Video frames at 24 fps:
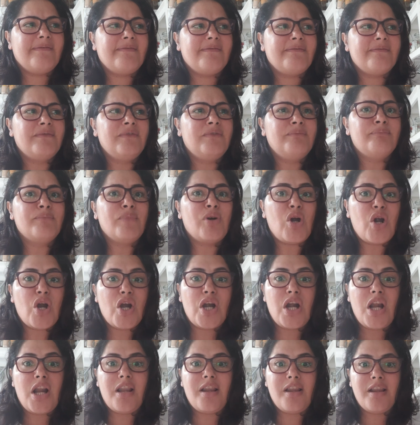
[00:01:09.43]

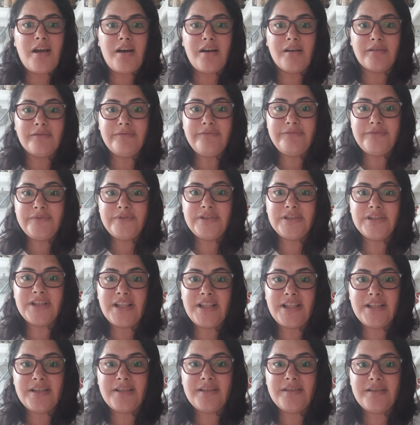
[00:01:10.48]
more loved
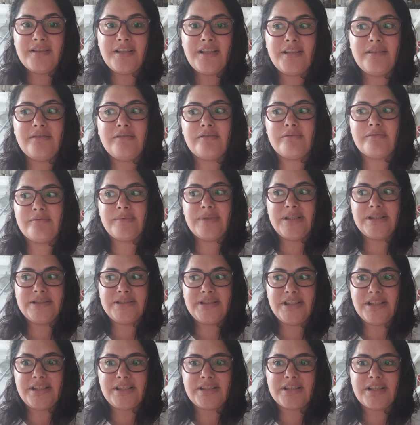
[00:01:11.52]
and
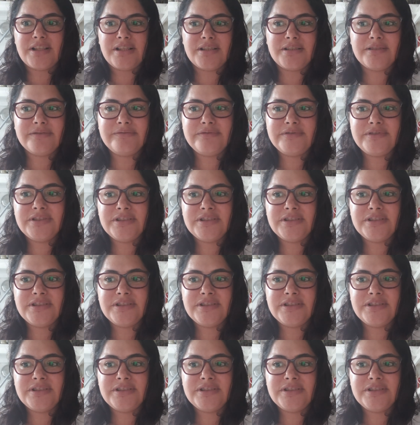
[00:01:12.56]
romantic love